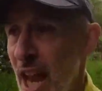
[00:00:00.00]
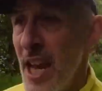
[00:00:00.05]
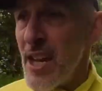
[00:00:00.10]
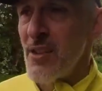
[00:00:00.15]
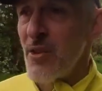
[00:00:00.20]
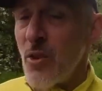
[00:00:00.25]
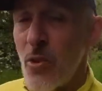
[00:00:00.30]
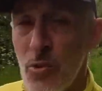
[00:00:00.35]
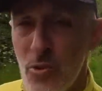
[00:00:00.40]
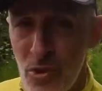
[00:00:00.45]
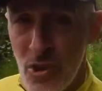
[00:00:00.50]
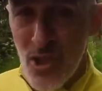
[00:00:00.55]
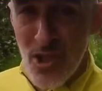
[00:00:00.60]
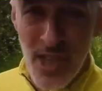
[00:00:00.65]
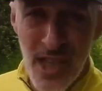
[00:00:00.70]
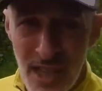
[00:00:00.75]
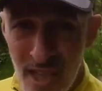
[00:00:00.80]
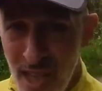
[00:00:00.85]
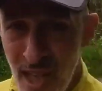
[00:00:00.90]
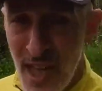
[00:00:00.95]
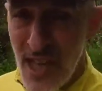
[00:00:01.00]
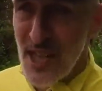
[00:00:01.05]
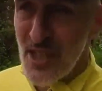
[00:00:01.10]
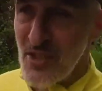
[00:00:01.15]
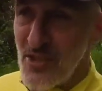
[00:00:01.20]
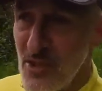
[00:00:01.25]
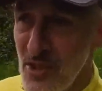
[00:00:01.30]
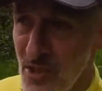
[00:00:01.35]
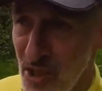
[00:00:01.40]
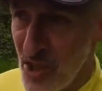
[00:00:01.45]
and of course your 10K
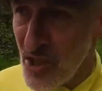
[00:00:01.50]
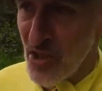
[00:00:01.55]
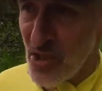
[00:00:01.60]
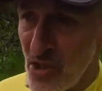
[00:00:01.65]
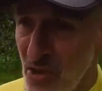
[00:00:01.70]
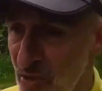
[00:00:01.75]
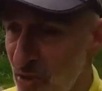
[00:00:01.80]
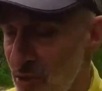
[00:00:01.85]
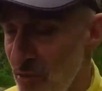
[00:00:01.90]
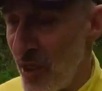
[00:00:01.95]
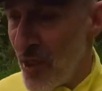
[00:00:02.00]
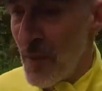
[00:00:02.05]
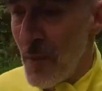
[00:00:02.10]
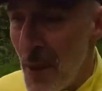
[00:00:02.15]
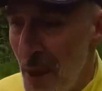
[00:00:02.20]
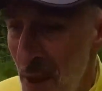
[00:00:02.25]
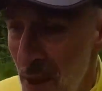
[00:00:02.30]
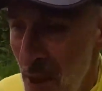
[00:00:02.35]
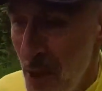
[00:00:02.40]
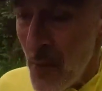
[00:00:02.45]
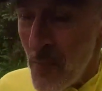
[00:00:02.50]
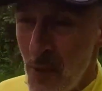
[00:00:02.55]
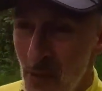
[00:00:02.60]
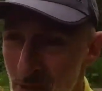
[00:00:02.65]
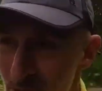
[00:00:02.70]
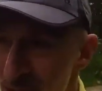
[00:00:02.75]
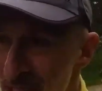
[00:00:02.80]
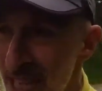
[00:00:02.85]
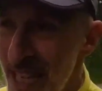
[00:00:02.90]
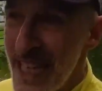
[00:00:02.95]
isn't an endurance run.
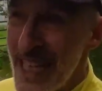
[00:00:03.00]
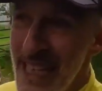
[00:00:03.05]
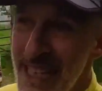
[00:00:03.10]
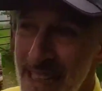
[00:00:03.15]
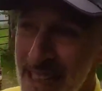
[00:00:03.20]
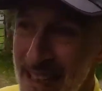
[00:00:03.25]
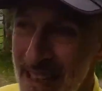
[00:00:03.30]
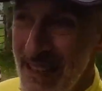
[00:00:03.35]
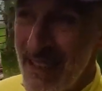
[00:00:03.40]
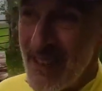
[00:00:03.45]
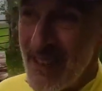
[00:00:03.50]
But really,